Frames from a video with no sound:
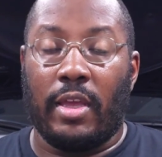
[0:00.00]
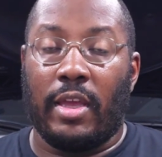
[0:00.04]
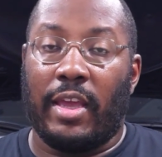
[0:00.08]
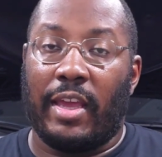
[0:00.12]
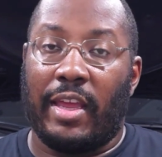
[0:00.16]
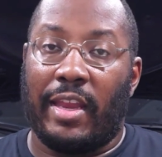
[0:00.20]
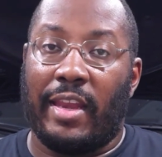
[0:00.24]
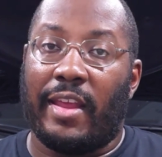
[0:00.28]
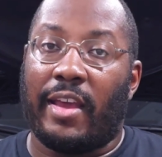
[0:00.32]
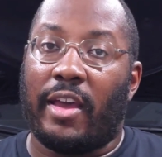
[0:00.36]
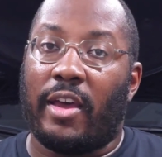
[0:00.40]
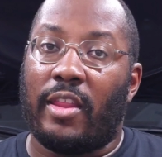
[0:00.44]

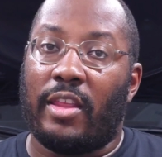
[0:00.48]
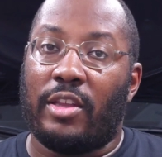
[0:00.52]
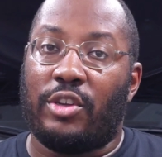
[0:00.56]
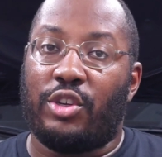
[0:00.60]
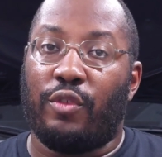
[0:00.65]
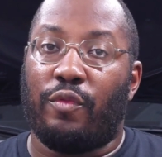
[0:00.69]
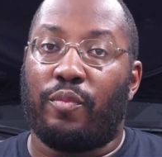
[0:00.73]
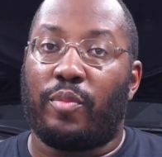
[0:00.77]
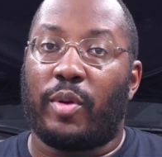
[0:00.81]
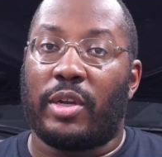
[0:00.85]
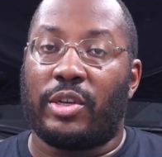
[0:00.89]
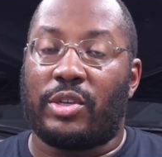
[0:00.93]
And now that
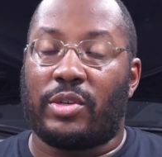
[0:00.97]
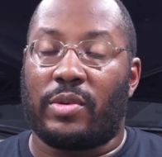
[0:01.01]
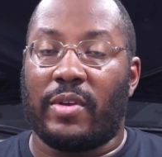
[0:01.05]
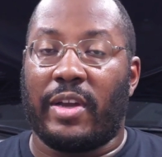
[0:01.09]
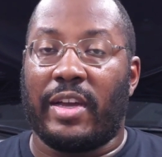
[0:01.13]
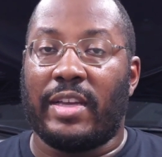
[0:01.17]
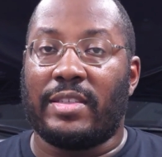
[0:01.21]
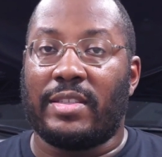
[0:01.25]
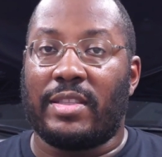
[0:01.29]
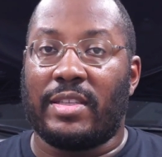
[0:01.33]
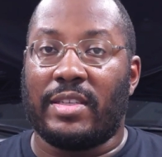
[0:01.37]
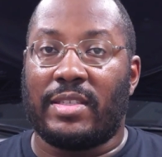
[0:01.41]
you've
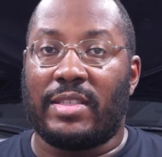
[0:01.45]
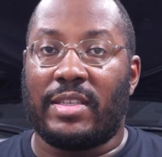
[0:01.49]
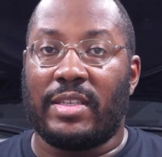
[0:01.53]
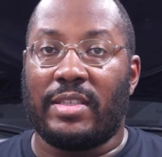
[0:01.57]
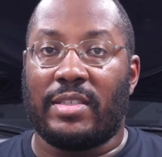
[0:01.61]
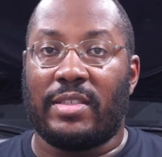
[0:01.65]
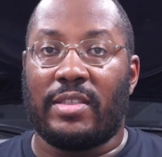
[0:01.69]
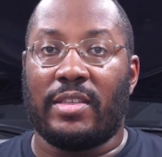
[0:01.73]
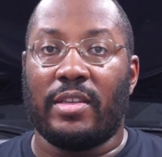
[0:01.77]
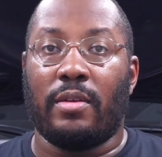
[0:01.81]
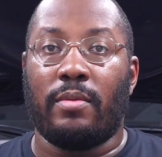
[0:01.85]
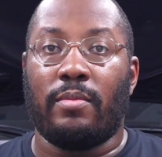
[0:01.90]
pressurized the
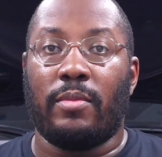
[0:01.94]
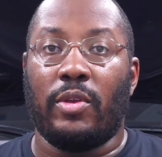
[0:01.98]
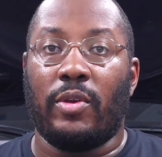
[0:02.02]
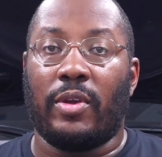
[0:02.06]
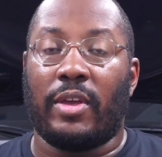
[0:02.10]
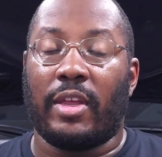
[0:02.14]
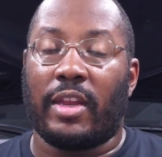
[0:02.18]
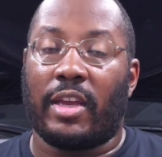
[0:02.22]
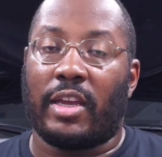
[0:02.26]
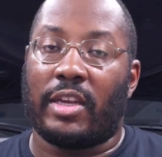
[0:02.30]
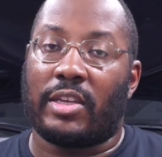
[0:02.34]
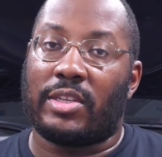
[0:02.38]
system, you
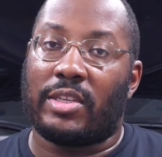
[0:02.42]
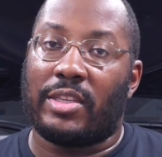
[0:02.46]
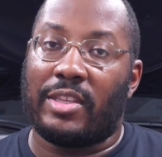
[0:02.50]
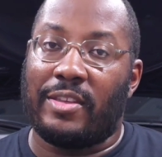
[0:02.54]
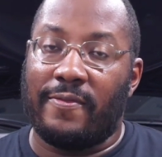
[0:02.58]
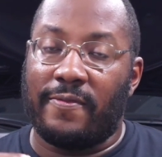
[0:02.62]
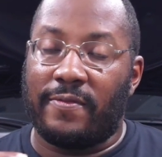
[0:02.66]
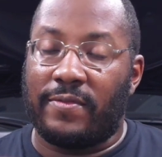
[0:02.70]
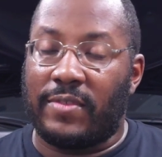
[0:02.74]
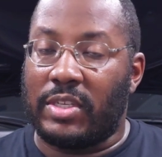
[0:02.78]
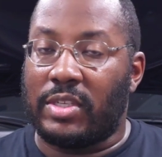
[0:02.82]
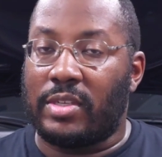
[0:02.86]
can
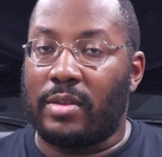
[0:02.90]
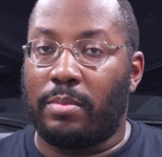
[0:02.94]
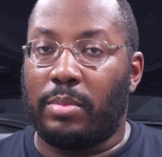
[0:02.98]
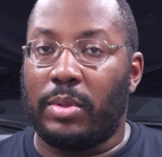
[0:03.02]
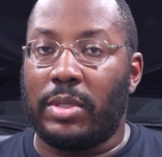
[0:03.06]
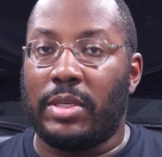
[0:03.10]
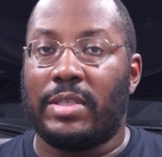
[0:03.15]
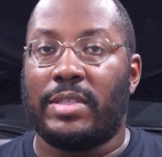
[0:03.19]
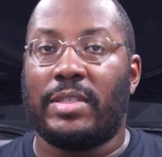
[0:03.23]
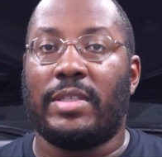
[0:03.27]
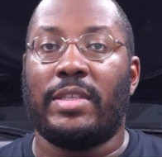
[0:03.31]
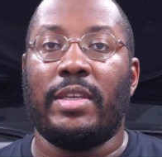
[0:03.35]
actually
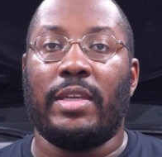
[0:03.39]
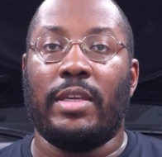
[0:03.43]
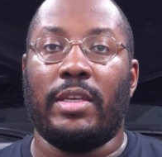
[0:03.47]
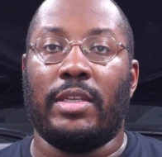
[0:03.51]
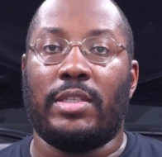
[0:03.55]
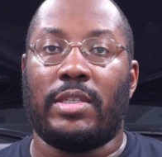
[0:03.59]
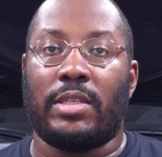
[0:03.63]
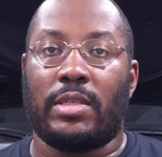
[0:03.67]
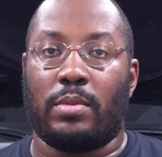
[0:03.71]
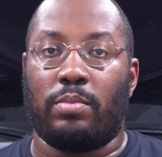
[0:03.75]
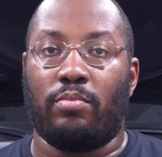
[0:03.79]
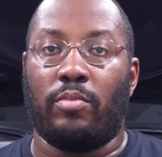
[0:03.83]
visibly see
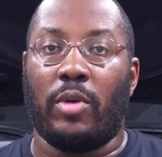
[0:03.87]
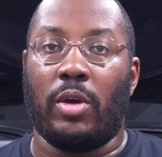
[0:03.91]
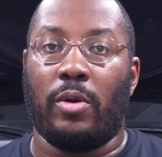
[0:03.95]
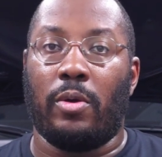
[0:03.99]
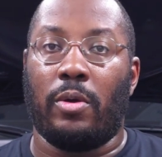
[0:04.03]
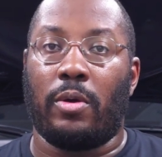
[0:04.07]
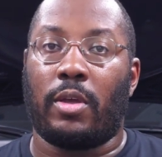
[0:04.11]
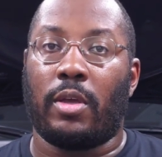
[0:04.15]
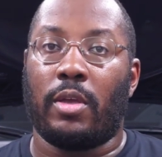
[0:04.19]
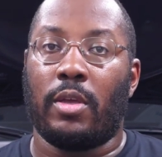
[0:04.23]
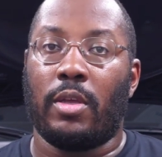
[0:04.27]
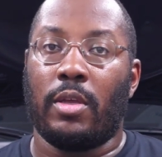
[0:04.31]

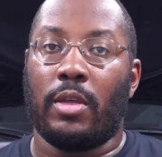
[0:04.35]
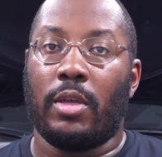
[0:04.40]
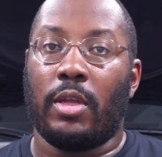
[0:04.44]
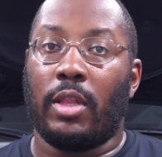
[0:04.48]
smoke